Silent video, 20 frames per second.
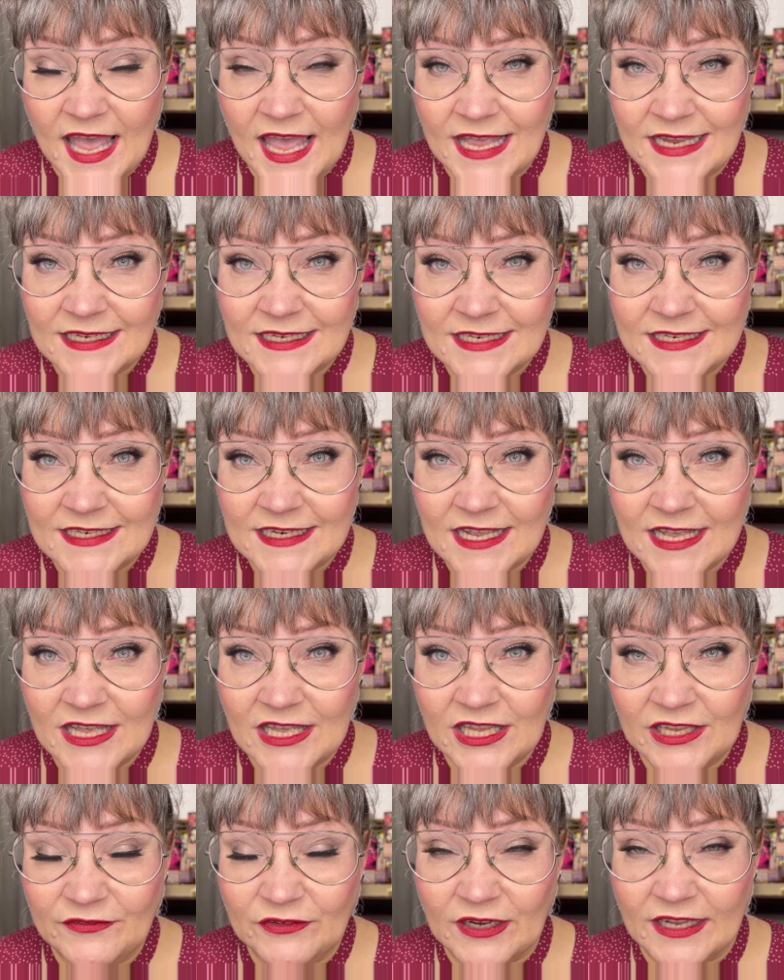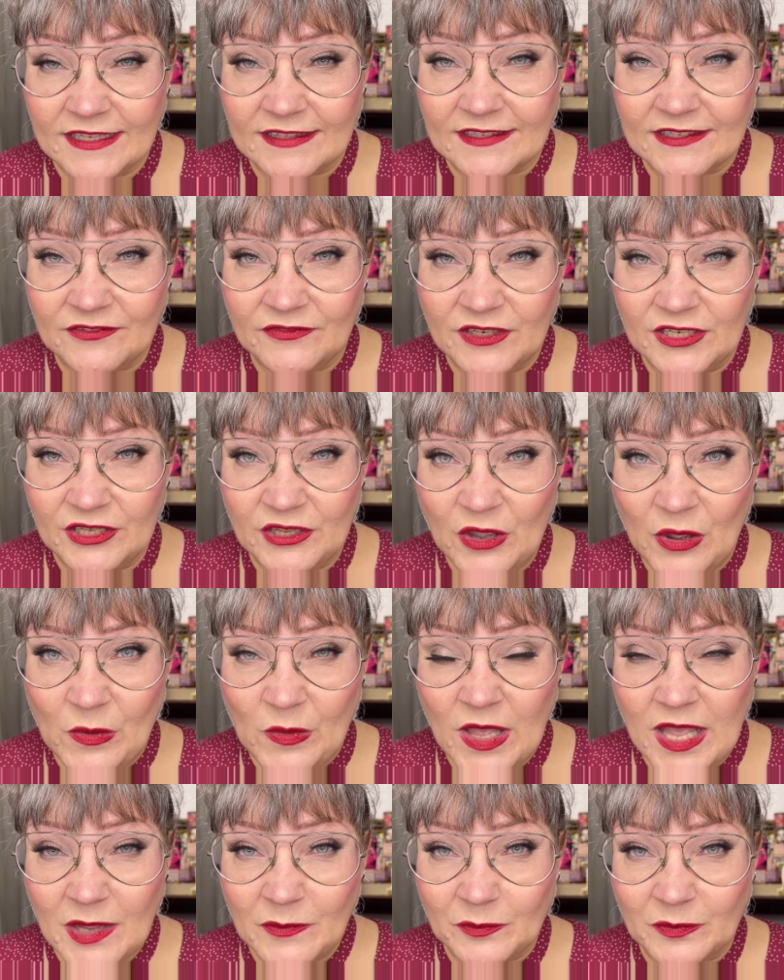And if you like this
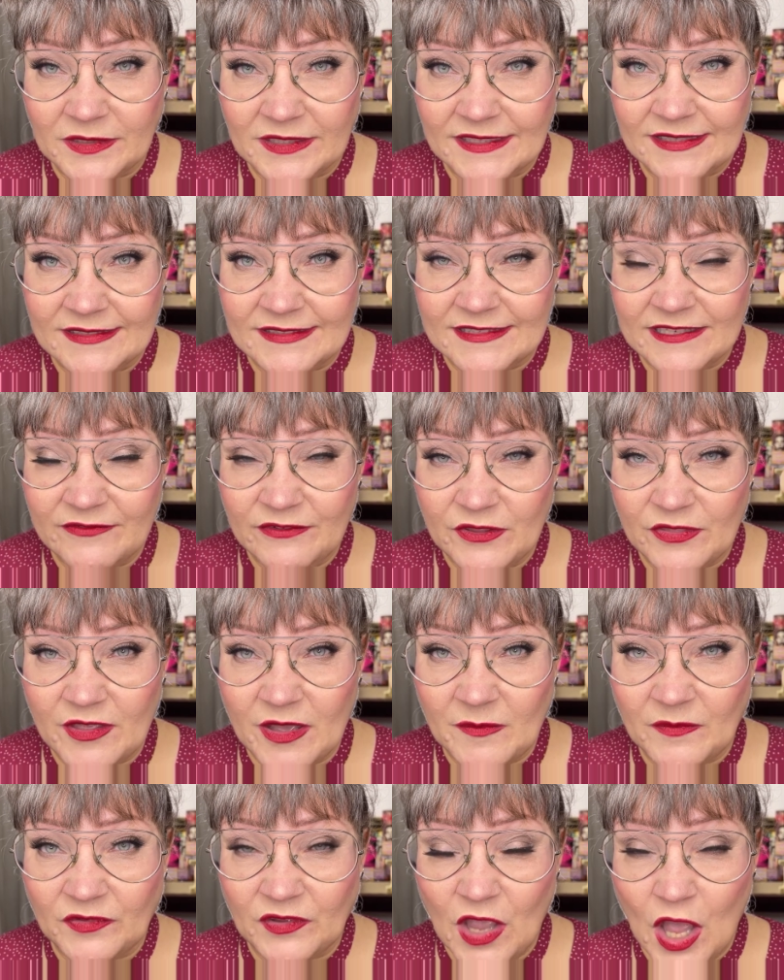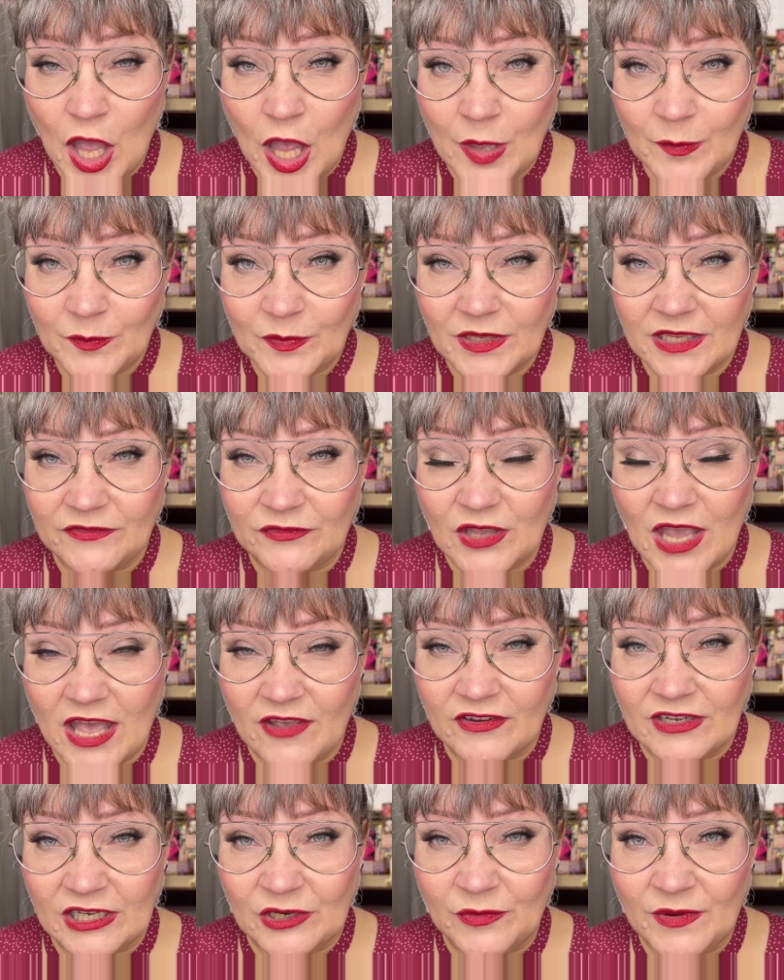video, please give it a thumbs up. If you
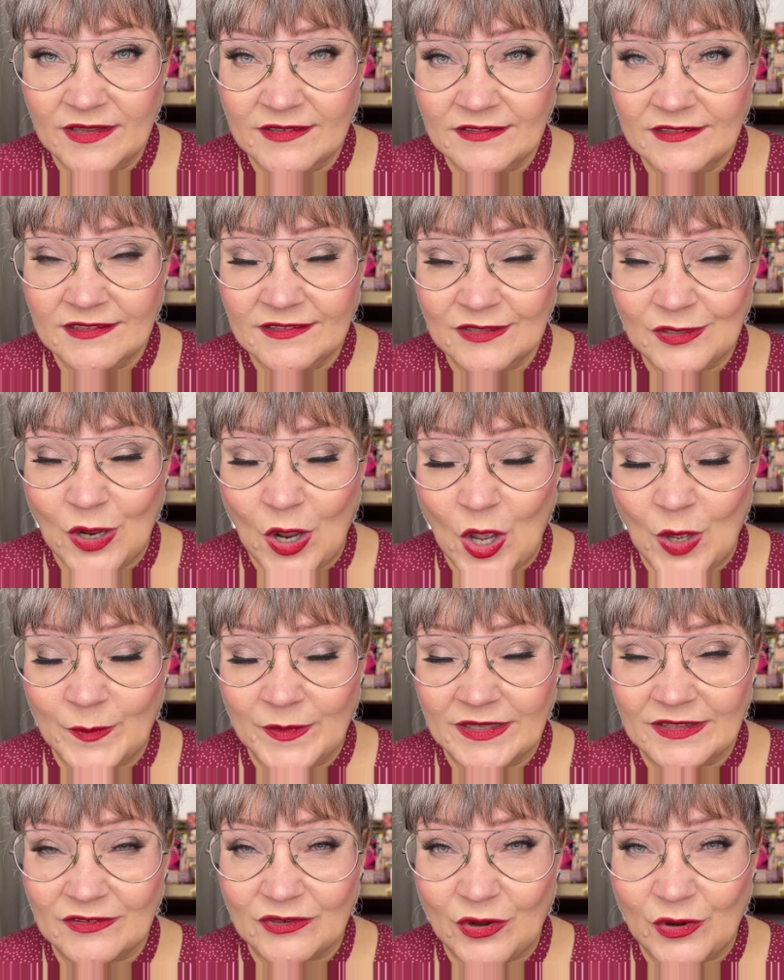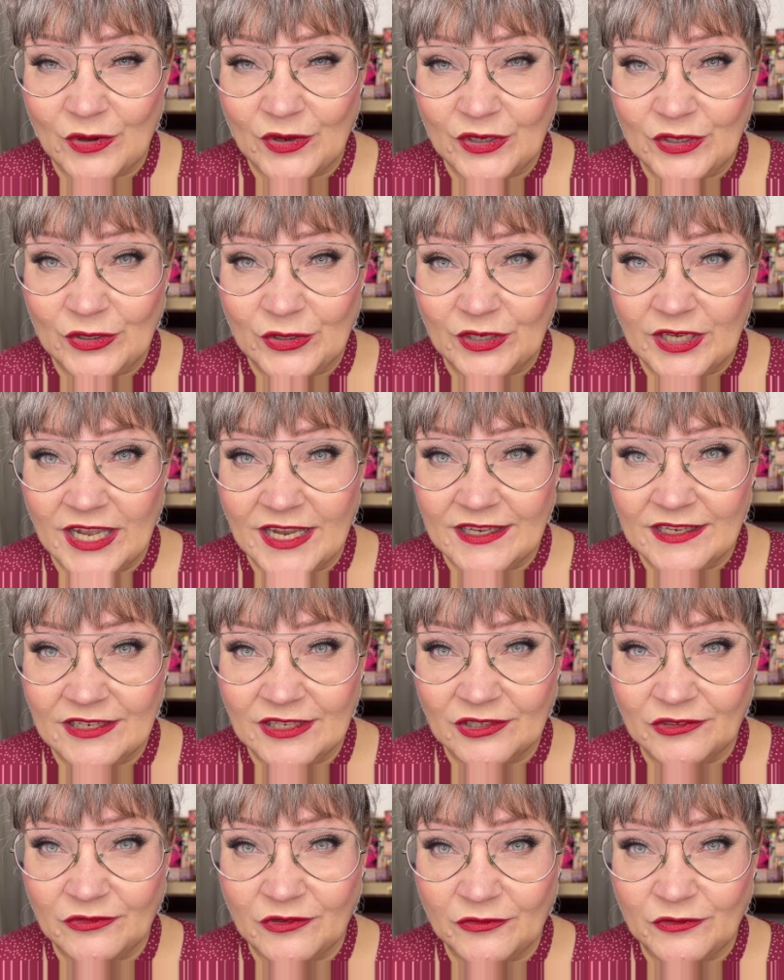have any questions, comments, or good
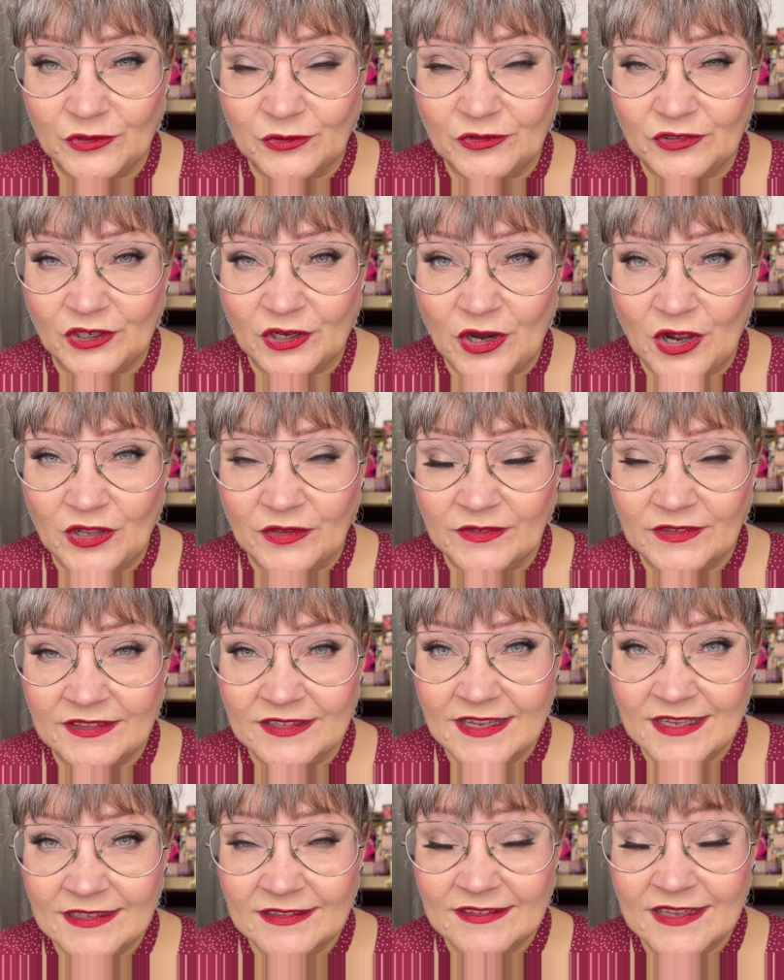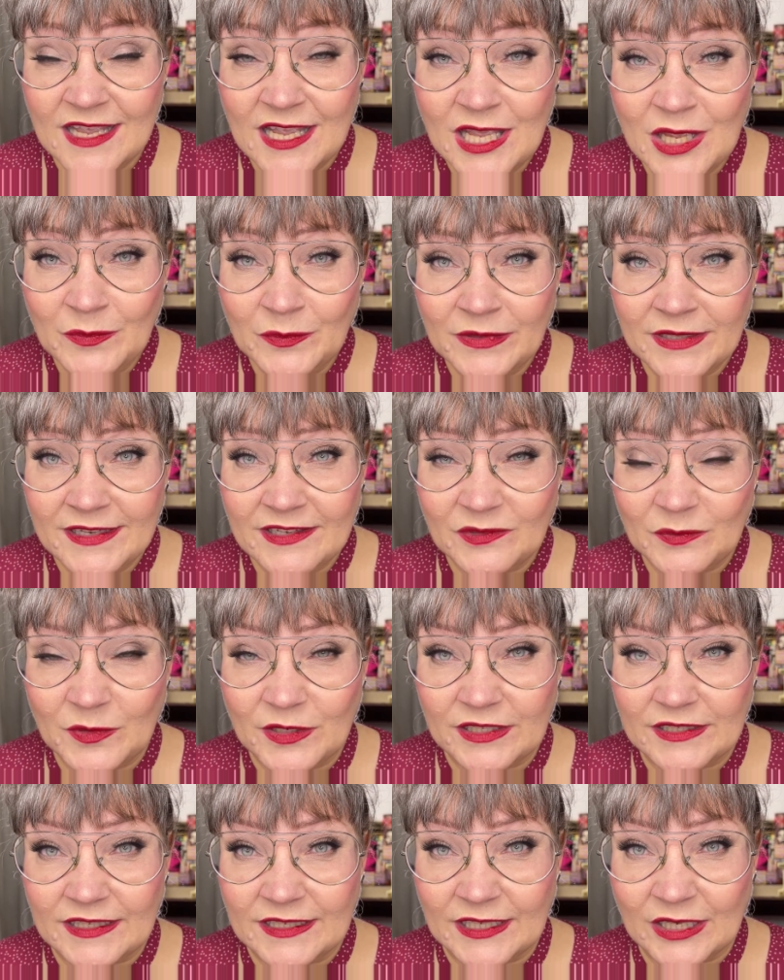ideas for future content, please
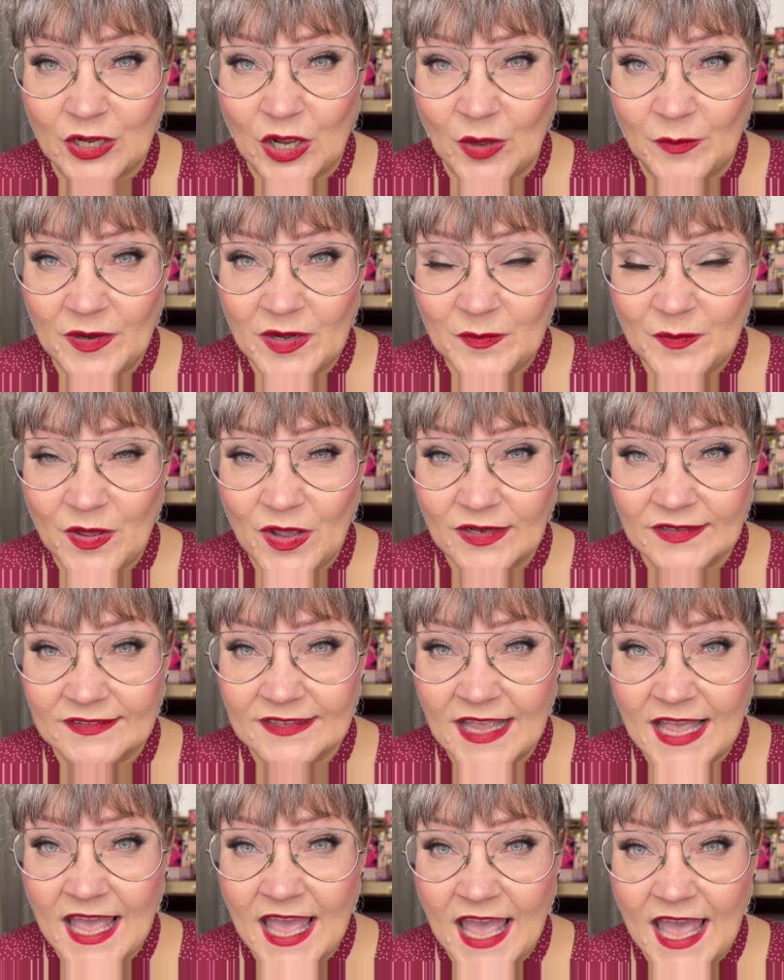put it in the comment box.